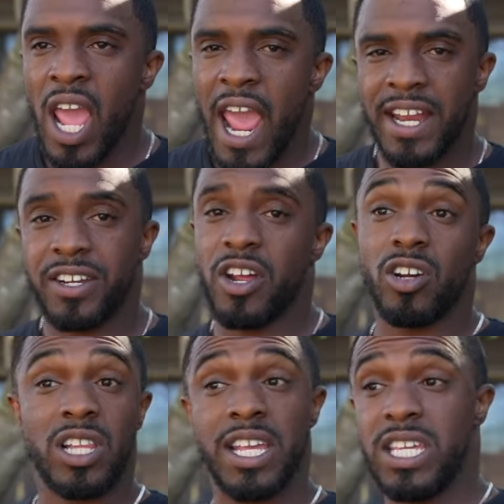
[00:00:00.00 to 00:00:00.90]
And a
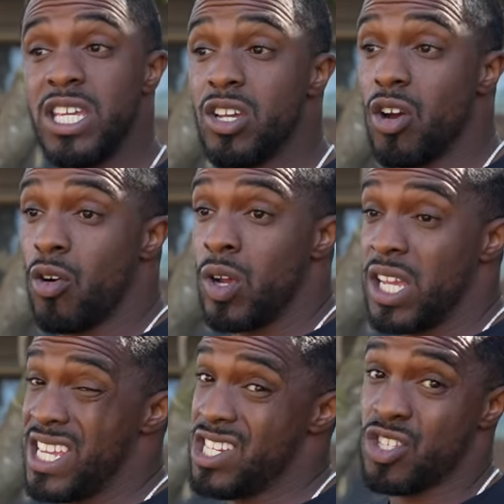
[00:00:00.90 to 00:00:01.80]
dog like Ego,
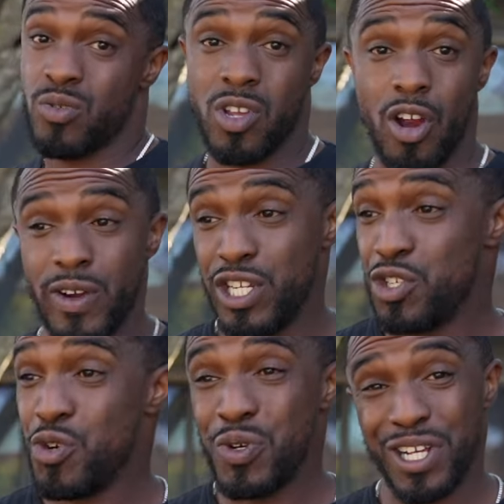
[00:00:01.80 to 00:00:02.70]
he just was already
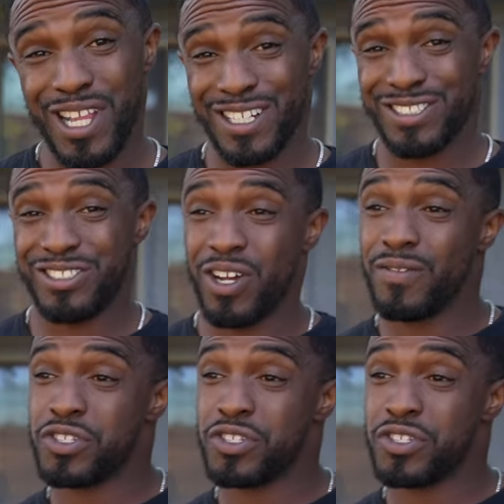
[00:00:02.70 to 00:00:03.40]
doing a lot of stuff.